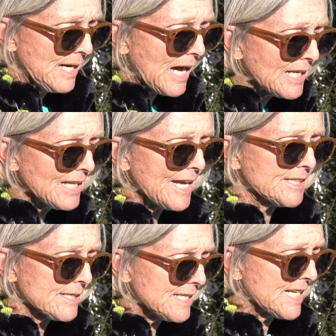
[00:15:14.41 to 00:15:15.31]
I like
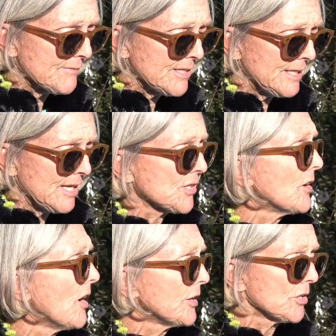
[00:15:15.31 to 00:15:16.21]
to think of it as an
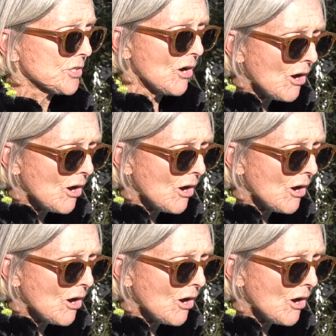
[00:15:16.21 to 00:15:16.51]
honor to